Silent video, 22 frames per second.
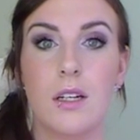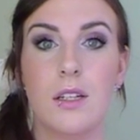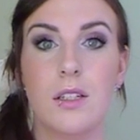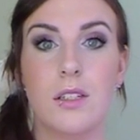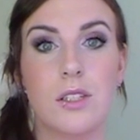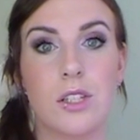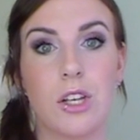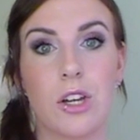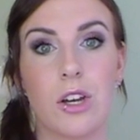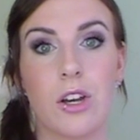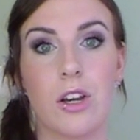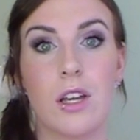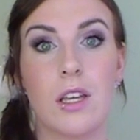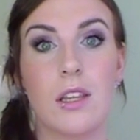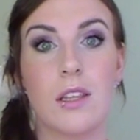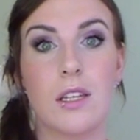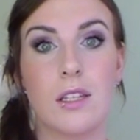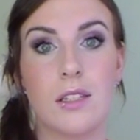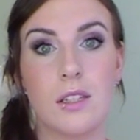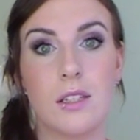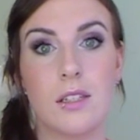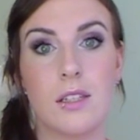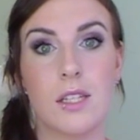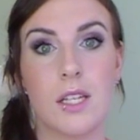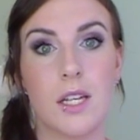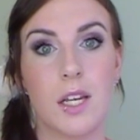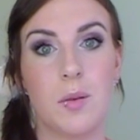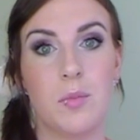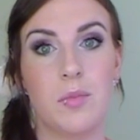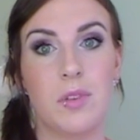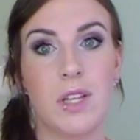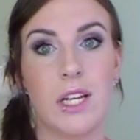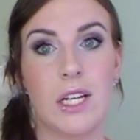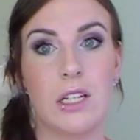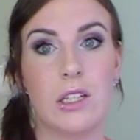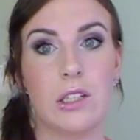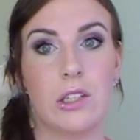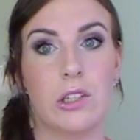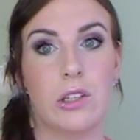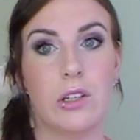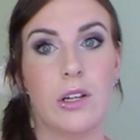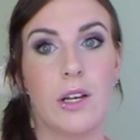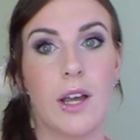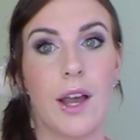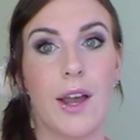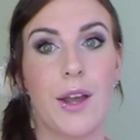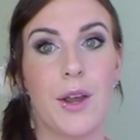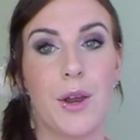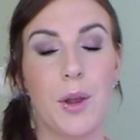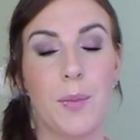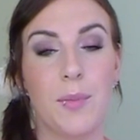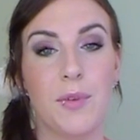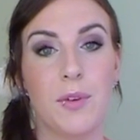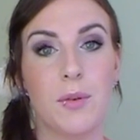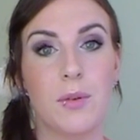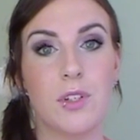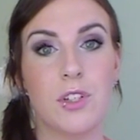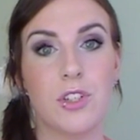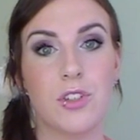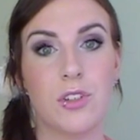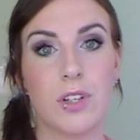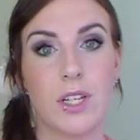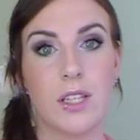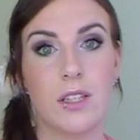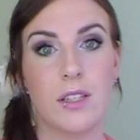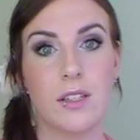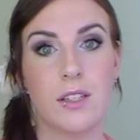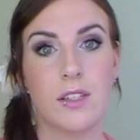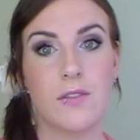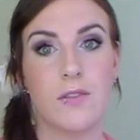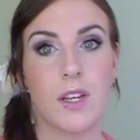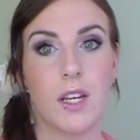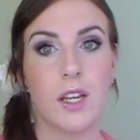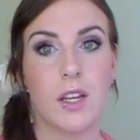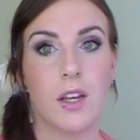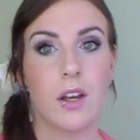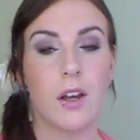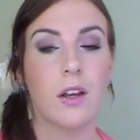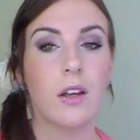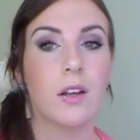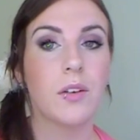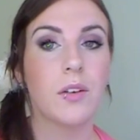So this is the completed look. I hope you enjoyed this video.